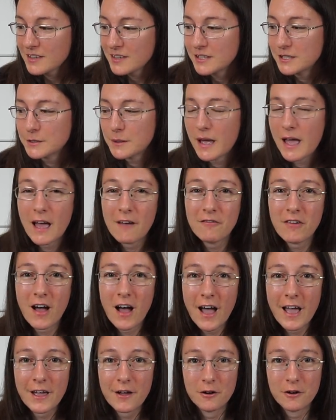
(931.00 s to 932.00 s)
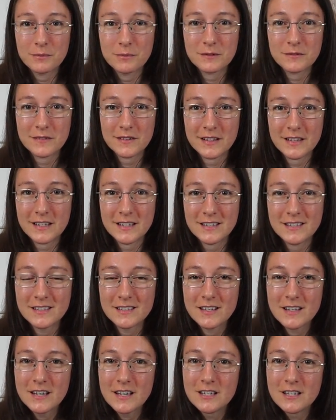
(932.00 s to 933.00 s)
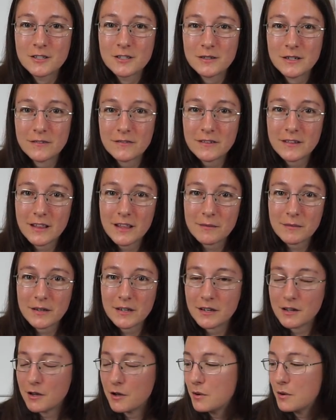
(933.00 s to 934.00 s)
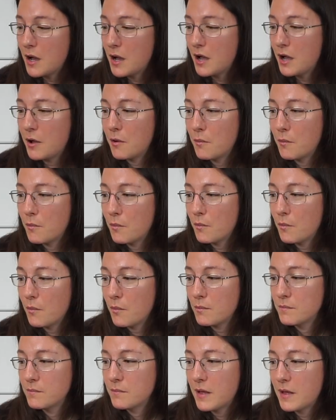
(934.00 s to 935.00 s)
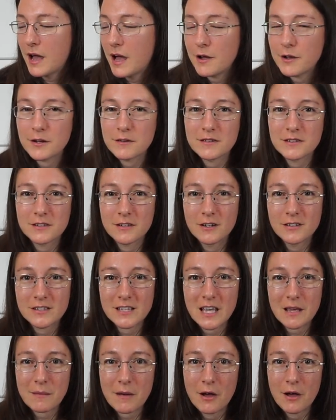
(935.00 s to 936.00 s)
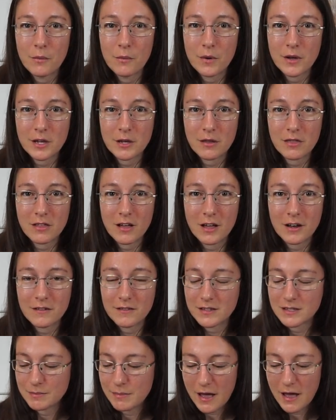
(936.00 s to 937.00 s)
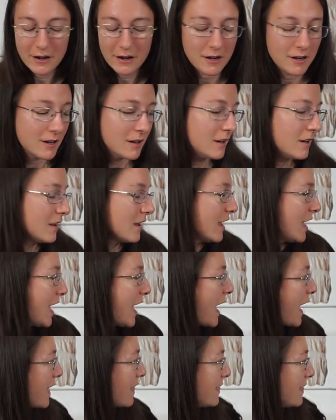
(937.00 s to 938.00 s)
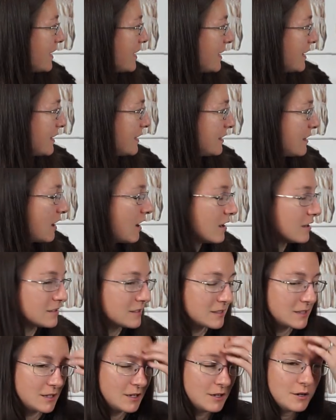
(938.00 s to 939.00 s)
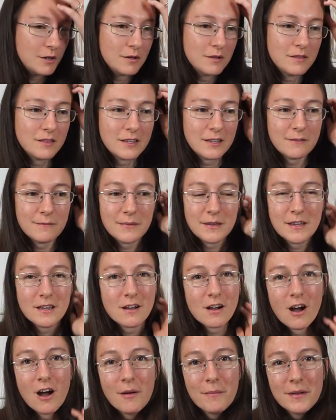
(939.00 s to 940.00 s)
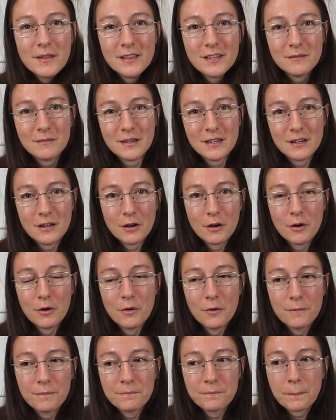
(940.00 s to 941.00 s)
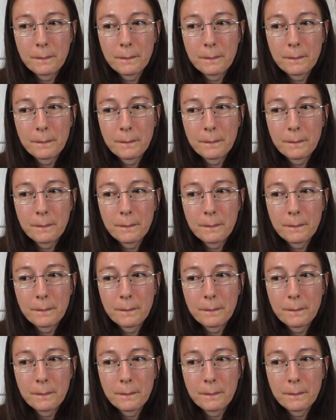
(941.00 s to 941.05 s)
so I have high hopes for this. So definitely let me know how your results came out and what you thought of this pattern. And then also leave me a comment letting me know